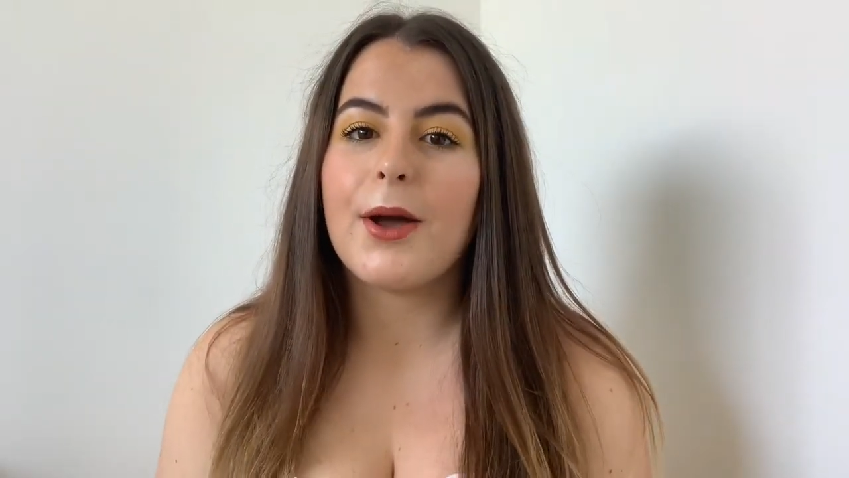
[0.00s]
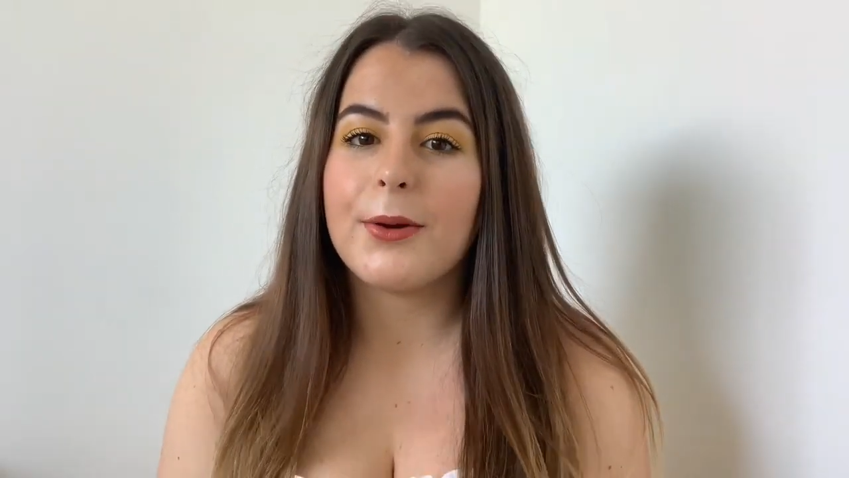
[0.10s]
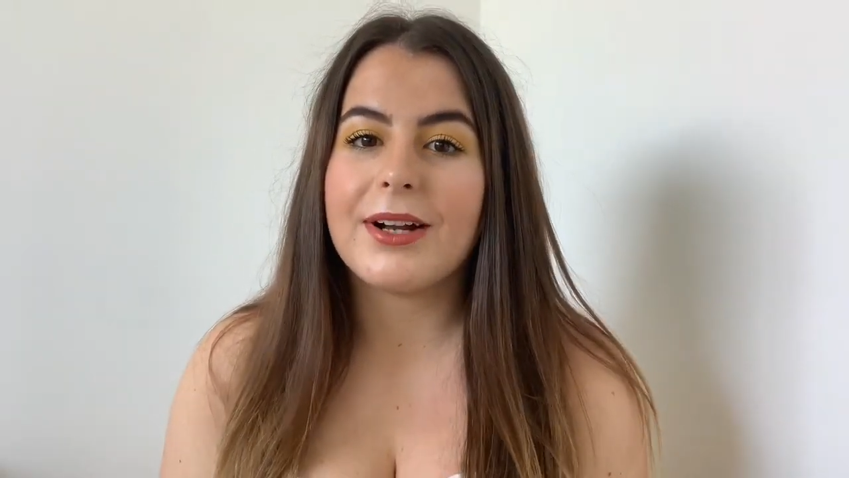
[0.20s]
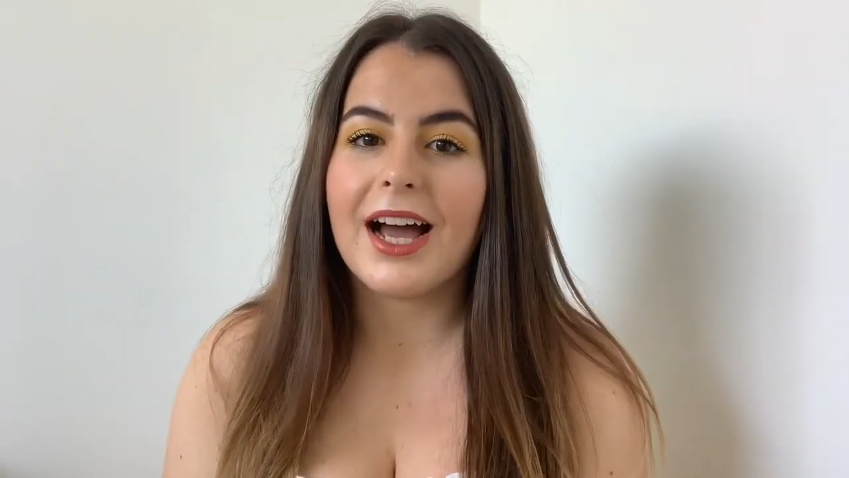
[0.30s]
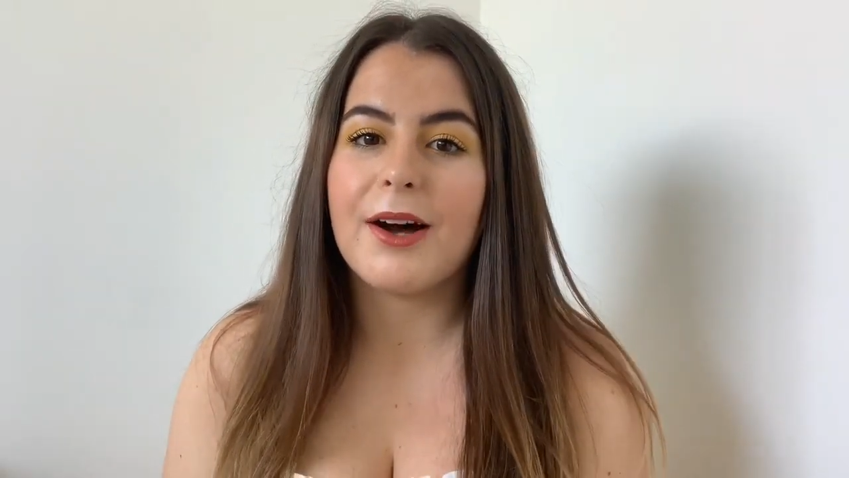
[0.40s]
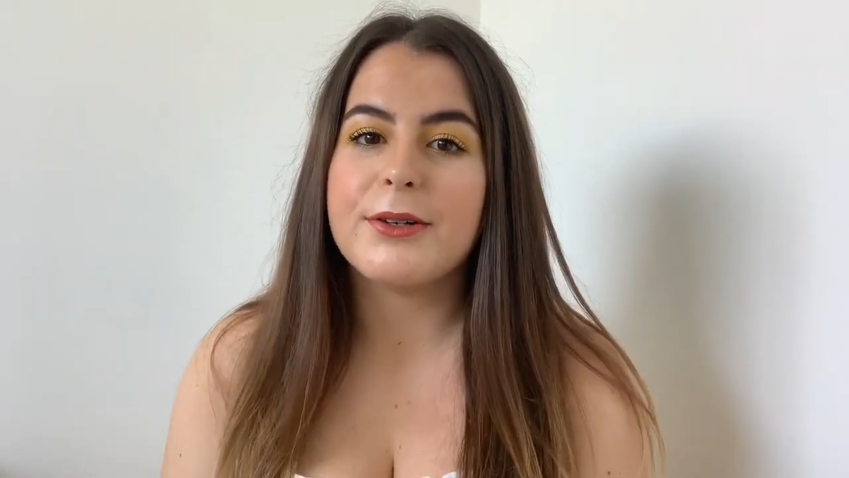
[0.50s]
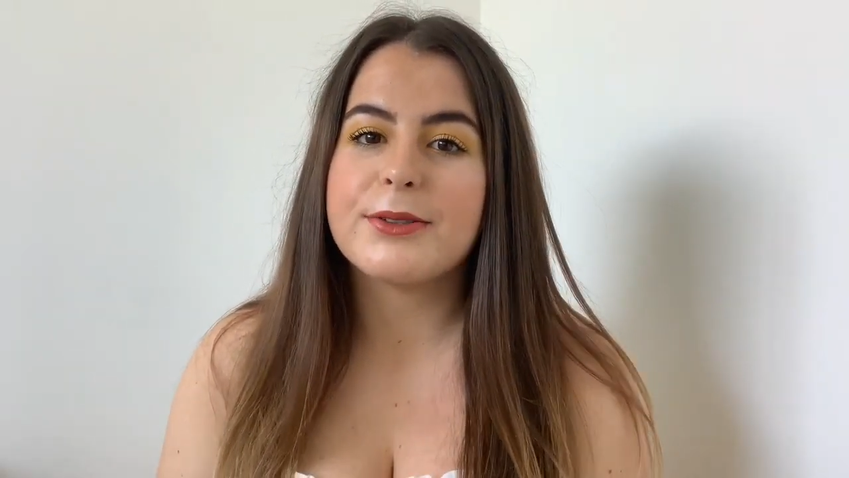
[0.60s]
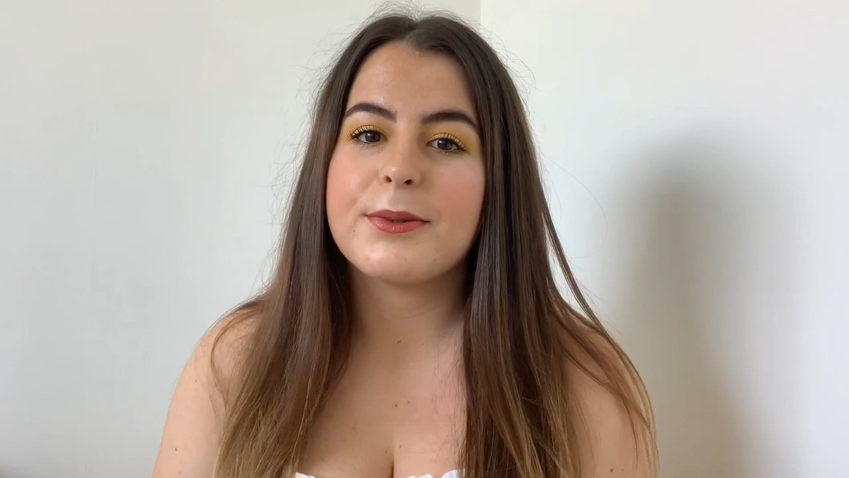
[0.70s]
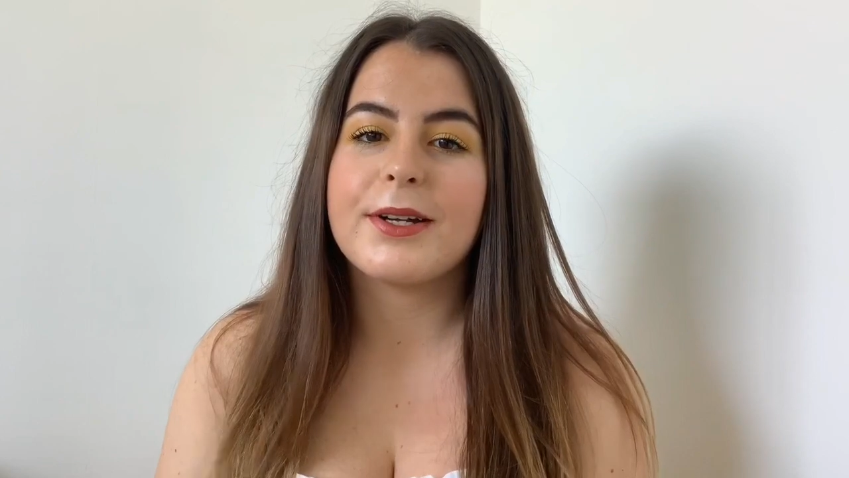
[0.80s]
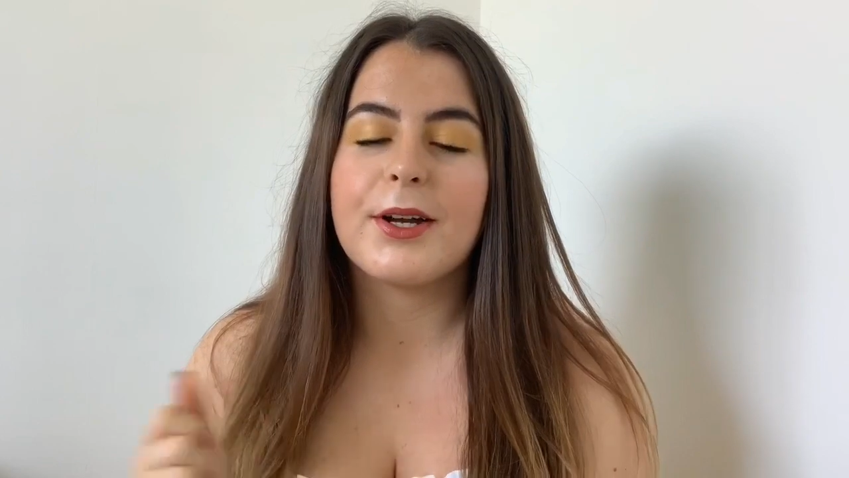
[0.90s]
own
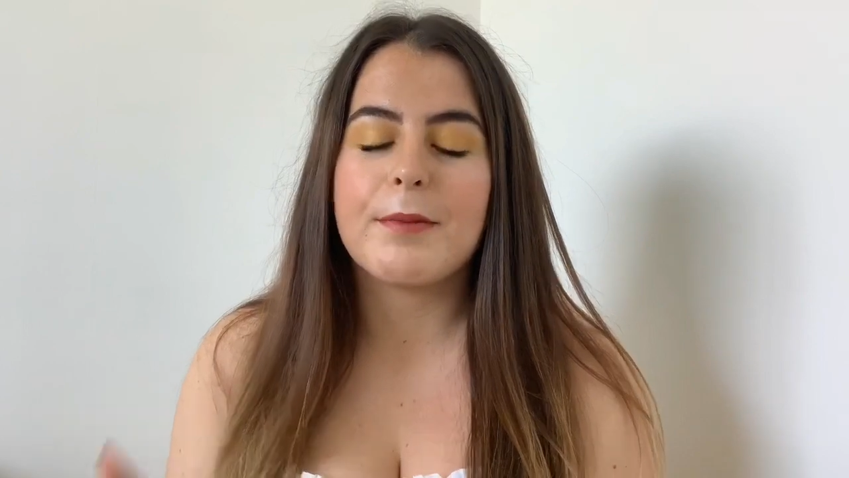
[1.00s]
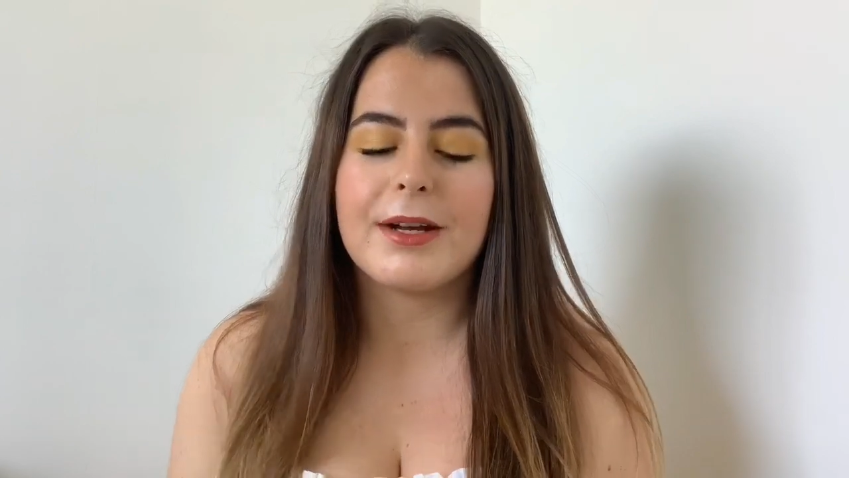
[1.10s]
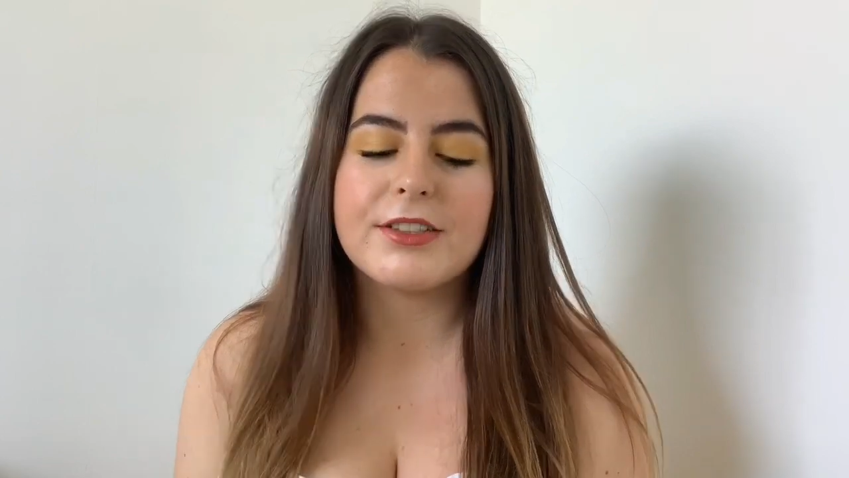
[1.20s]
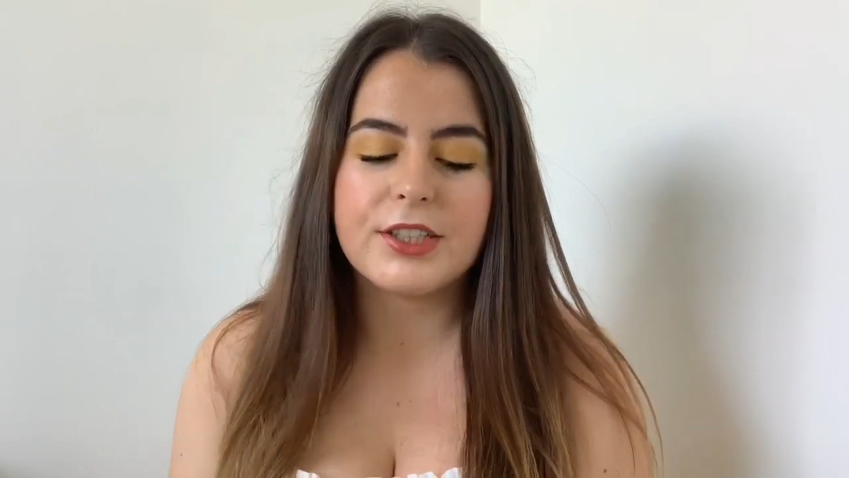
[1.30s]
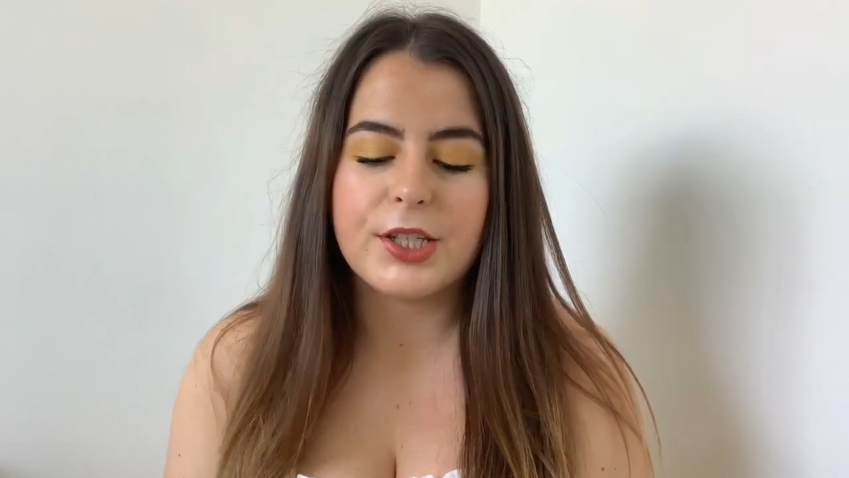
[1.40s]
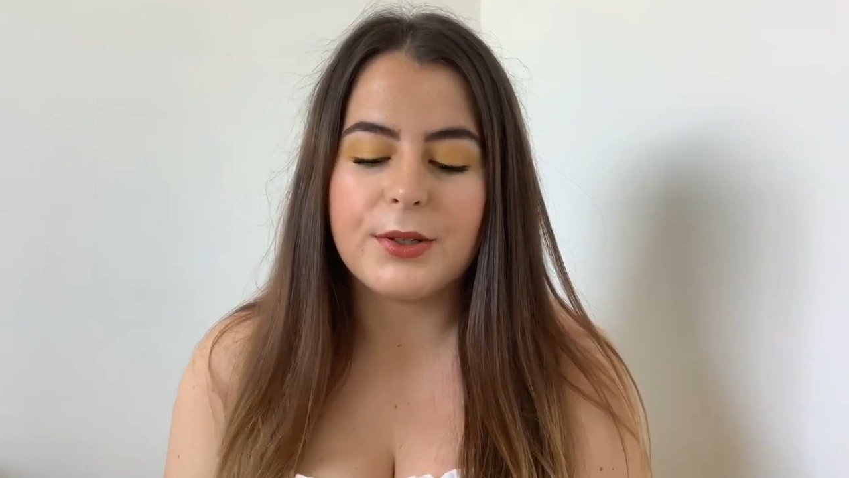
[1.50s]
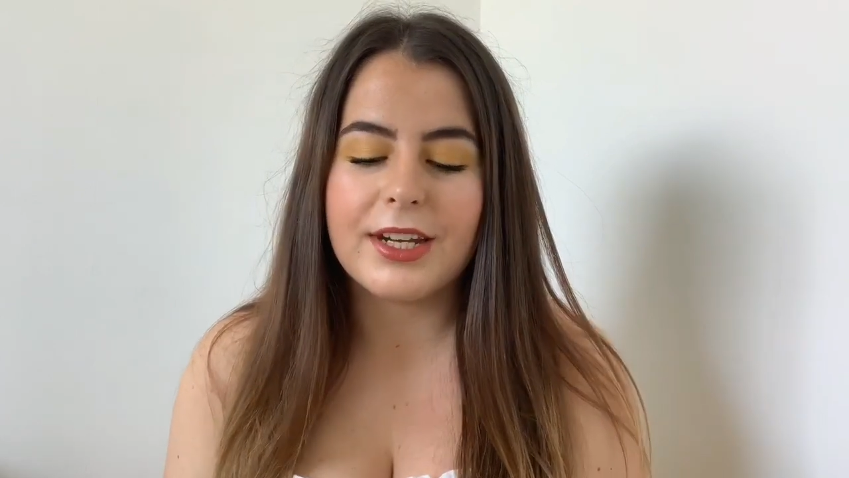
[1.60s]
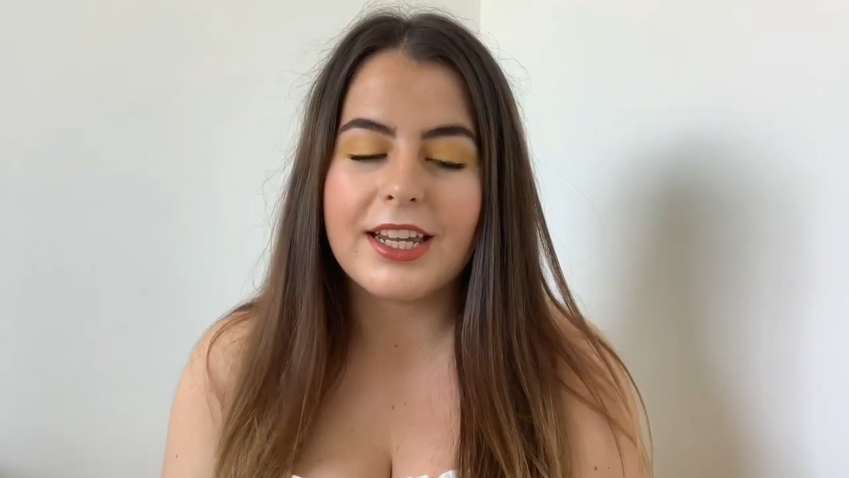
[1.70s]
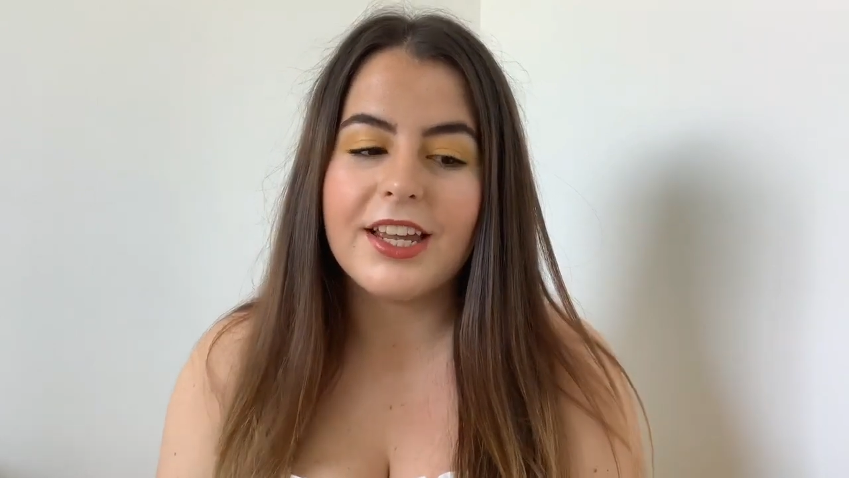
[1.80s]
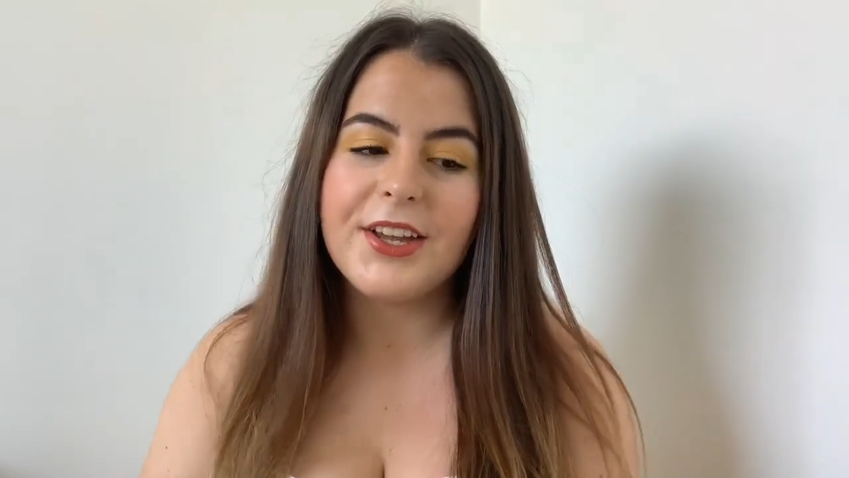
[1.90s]
house when I go back to
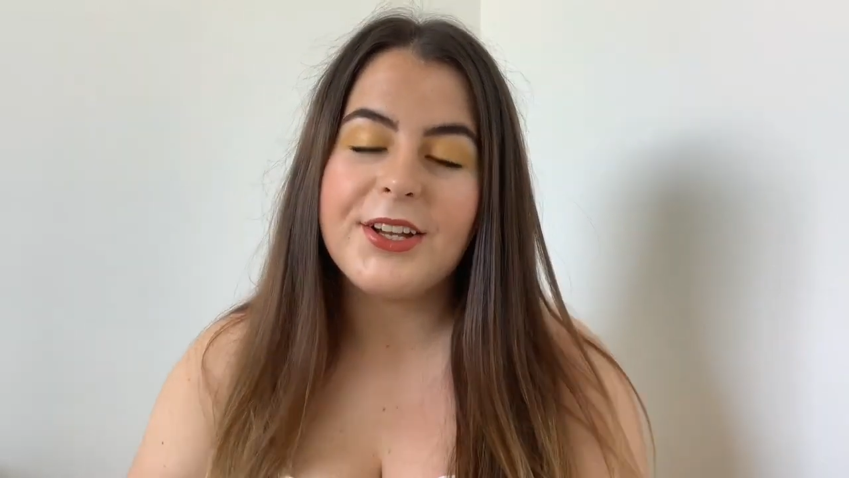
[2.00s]
uni,